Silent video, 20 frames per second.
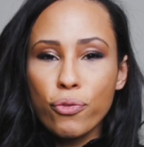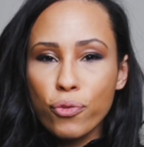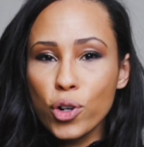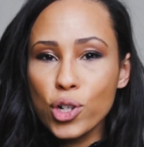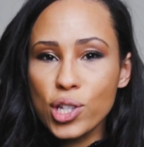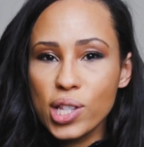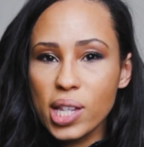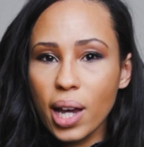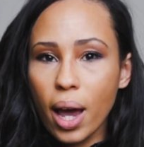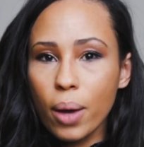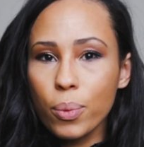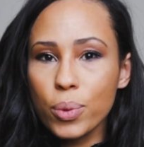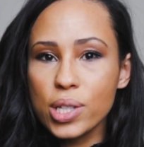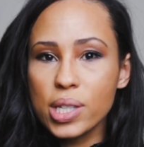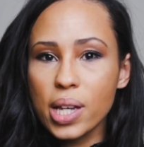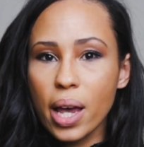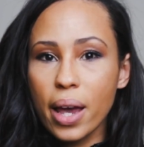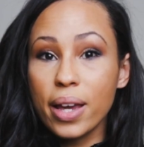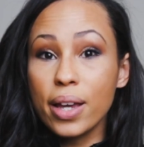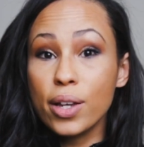first thing I will
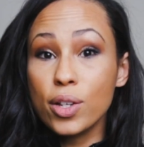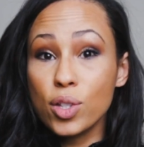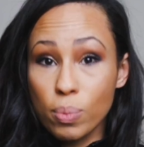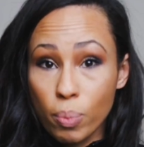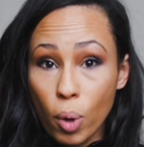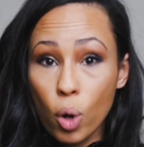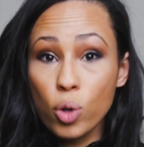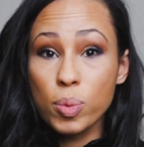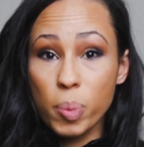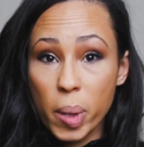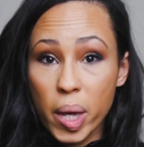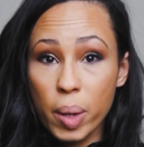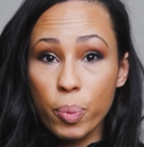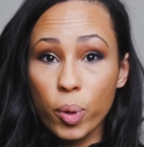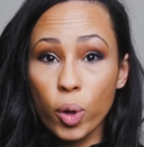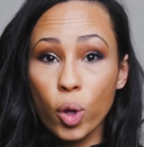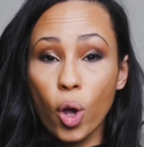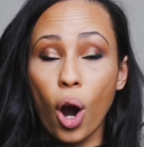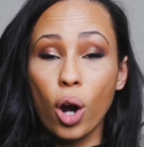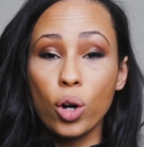say is most
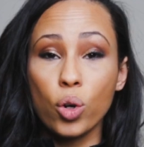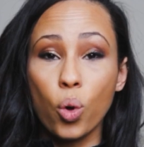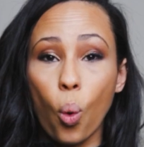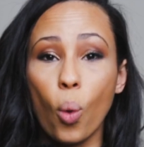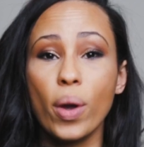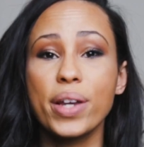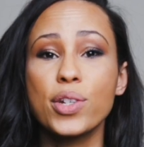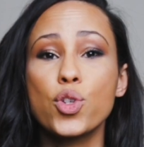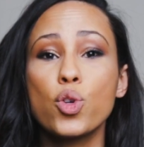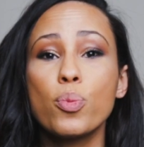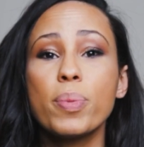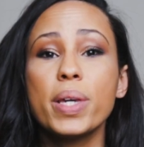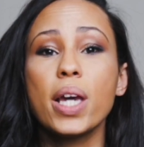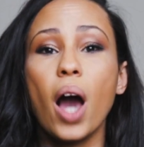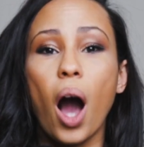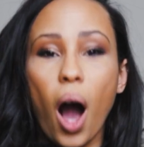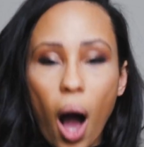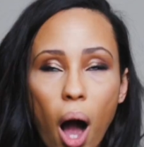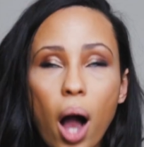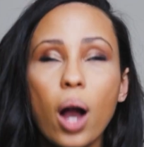people are going to be
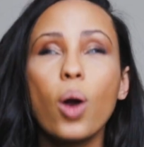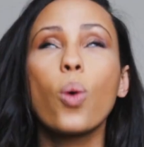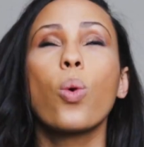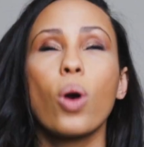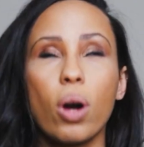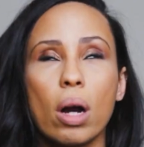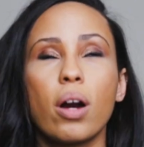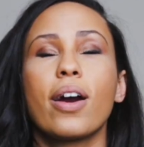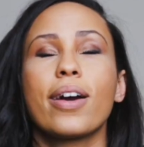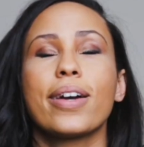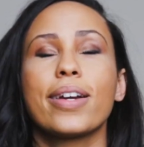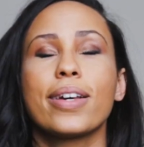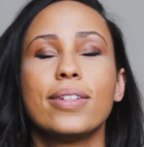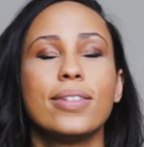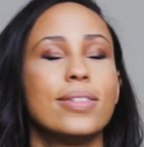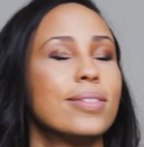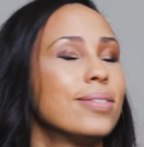awkward.